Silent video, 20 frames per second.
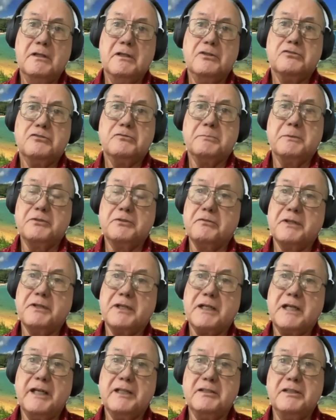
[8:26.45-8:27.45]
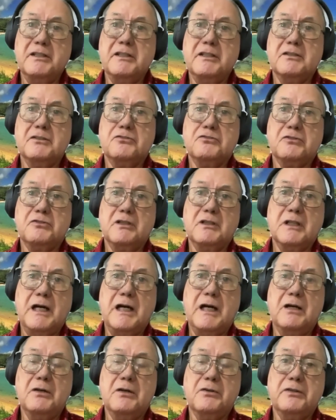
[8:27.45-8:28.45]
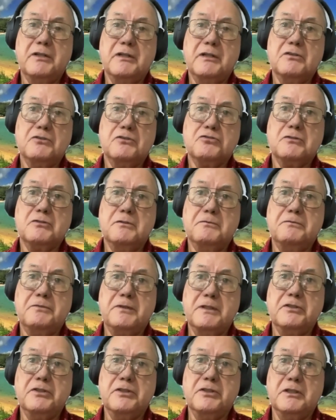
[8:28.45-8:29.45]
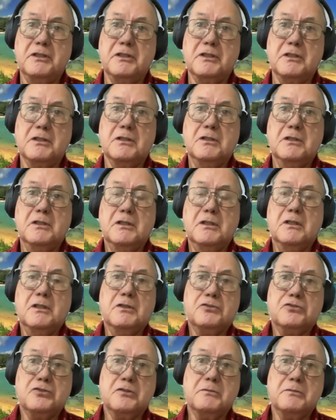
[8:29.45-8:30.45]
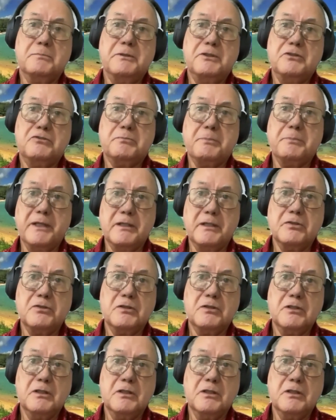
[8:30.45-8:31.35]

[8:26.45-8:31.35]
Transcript: specific ideas on how the additional funding should be spent,